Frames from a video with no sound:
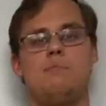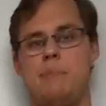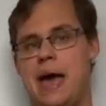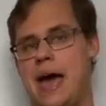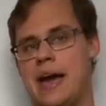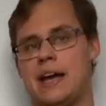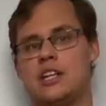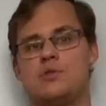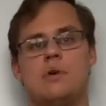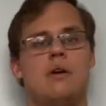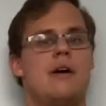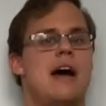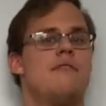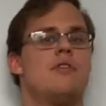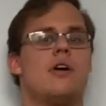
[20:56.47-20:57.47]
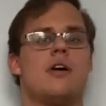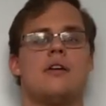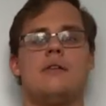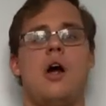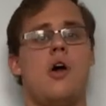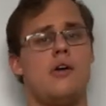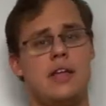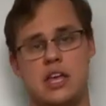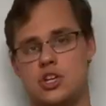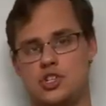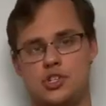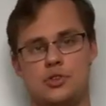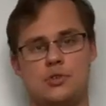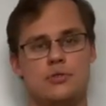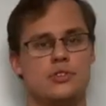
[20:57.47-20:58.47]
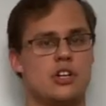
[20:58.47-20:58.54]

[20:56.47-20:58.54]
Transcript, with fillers: baggage we all have our our issues